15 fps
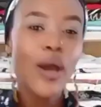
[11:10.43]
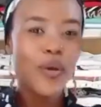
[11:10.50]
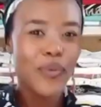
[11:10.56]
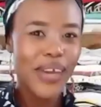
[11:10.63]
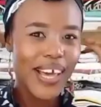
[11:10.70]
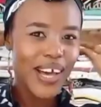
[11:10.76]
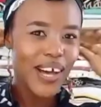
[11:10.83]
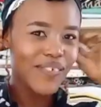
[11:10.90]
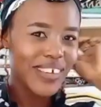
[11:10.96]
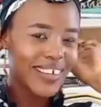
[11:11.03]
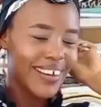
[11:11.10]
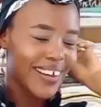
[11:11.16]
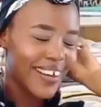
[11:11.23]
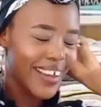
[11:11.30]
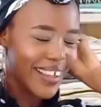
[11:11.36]
We're
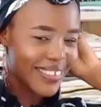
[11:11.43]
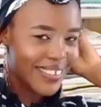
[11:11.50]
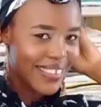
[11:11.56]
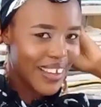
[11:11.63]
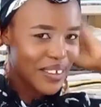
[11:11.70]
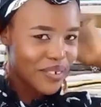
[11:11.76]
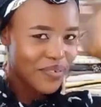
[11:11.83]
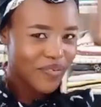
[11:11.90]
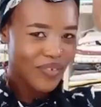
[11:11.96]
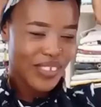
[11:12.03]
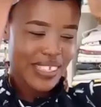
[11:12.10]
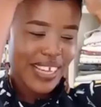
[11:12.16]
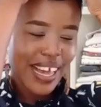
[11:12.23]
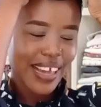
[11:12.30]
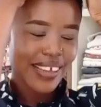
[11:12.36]
having a headscarf
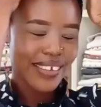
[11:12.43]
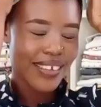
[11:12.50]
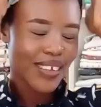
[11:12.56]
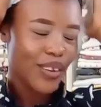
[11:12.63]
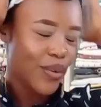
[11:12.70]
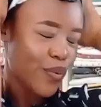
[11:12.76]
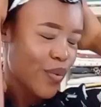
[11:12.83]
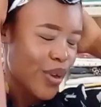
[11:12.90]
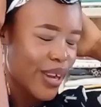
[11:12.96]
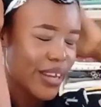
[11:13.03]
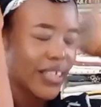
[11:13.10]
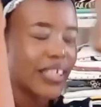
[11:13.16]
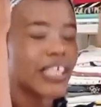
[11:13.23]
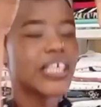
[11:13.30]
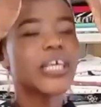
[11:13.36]
tied in a
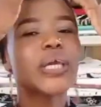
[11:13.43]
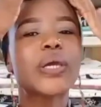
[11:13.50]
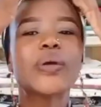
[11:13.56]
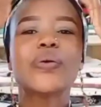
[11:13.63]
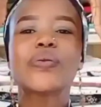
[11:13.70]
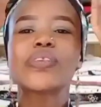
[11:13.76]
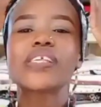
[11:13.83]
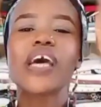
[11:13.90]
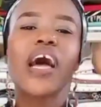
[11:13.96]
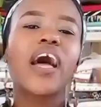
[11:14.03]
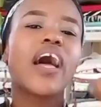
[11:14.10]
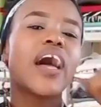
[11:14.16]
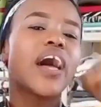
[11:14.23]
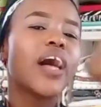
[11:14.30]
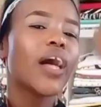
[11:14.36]
really cute
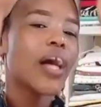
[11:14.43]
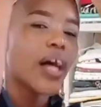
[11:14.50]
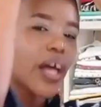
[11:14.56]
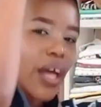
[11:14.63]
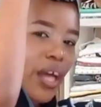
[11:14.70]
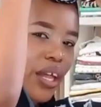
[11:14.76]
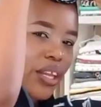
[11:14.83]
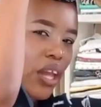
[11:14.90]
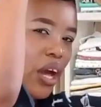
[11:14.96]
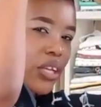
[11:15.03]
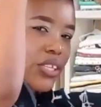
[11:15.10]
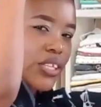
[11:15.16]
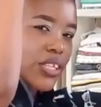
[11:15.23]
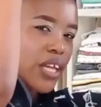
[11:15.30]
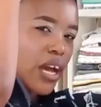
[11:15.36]

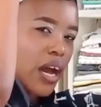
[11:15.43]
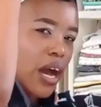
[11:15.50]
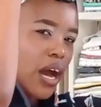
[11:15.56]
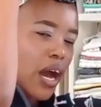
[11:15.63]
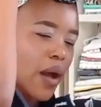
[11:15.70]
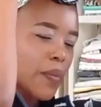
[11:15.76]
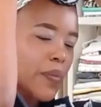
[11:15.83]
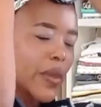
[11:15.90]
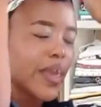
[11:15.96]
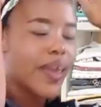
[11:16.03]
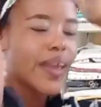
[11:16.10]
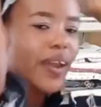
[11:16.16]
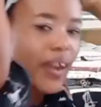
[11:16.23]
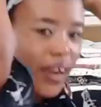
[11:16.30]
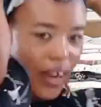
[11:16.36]
knot up
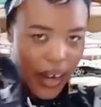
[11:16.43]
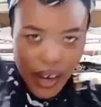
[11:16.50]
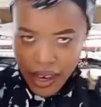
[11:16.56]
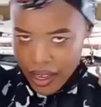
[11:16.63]
here.